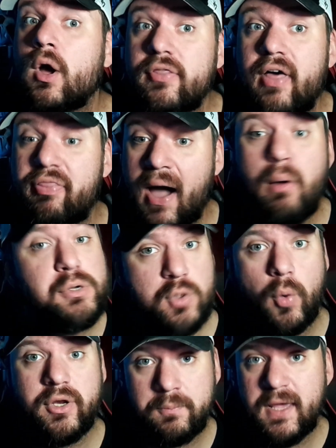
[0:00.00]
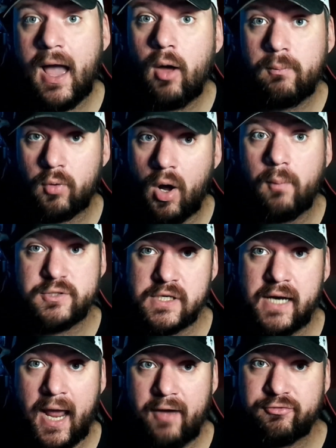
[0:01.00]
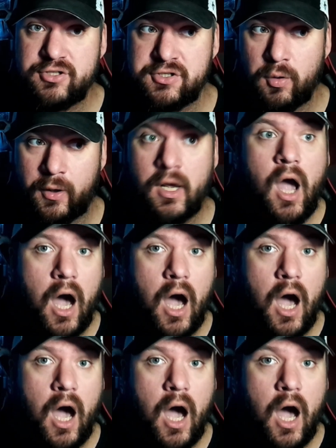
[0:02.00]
that that was going to be how Merab was going to have to do it.